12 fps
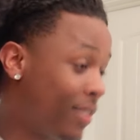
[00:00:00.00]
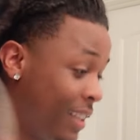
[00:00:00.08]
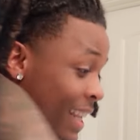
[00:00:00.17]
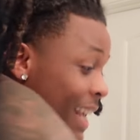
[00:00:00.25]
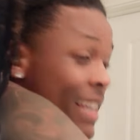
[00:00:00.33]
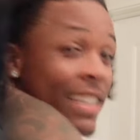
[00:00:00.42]

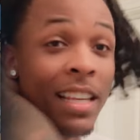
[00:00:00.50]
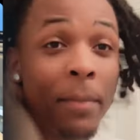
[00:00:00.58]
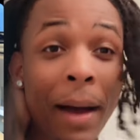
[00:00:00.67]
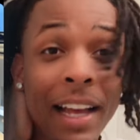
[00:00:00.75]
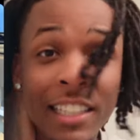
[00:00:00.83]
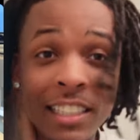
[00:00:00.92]
kissing
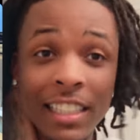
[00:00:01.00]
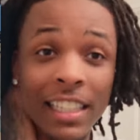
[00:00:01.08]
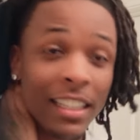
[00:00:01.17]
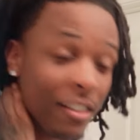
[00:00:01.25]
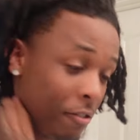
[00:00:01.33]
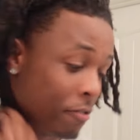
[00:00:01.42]
my shit,
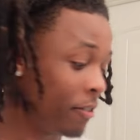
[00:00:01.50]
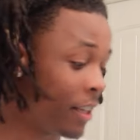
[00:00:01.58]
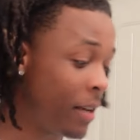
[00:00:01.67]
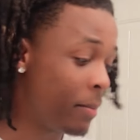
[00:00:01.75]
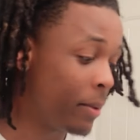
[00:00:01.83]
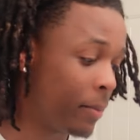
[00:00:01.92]
you
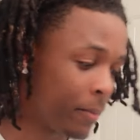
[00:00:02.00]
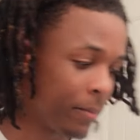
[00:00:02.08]
feel me?